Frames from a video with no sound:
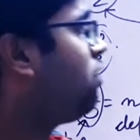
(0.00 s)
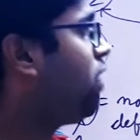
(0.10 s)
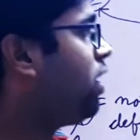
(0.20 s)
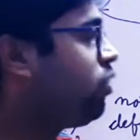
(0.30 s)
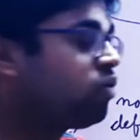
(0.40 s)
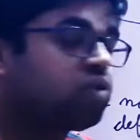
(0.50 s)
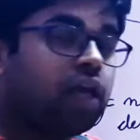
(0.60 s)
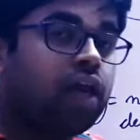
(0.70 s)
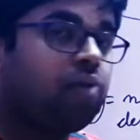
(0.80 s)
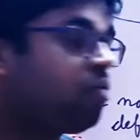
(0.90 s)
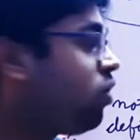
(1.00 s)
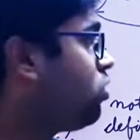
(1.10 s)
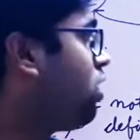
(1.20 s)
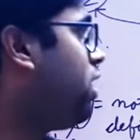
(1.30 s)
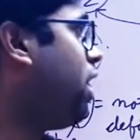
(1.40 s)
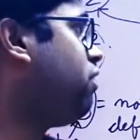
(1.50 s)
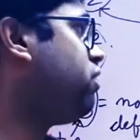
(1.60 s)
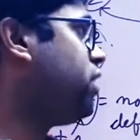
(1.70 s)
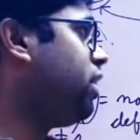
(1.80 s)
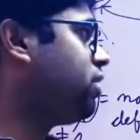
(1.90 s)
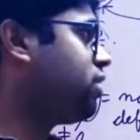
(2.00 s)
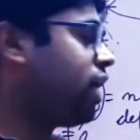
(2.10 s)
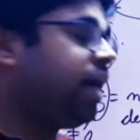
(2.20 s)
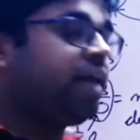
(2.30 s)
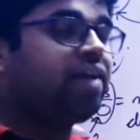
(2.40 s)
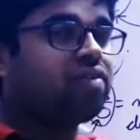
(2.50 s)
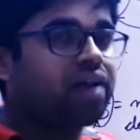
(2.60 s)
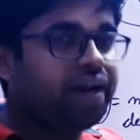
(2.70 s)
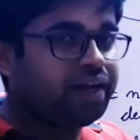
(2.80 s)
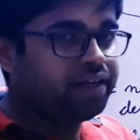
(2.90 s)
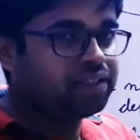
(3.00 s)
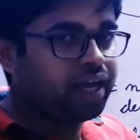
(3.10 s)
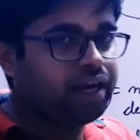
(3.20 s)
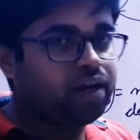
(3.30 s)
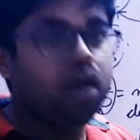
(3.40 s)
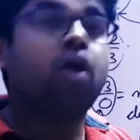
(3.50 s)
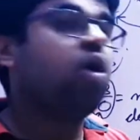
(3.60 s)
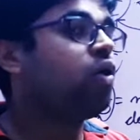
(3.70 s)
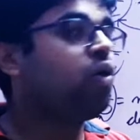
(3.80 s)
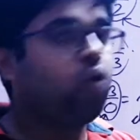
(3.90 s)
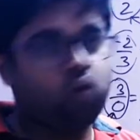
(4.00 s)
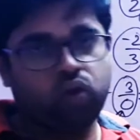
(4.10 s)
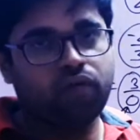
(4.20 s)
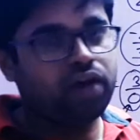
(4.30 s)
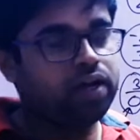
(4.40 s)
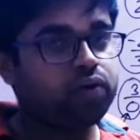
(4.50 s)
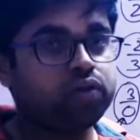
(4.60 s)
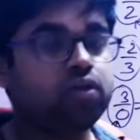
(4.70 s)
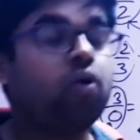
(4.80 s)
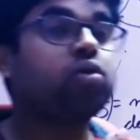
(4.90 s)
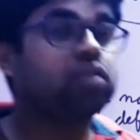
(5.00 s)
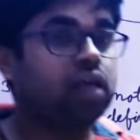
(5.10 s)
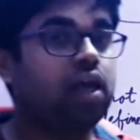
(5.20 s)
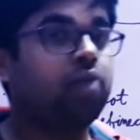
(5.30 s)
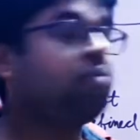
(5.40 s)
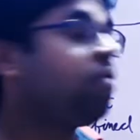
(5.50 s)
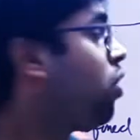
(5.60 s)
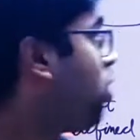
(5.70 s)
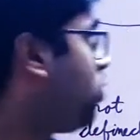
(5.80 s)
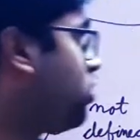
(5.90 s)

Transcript: value same on left hand side and right hand side? No, the value is not same on the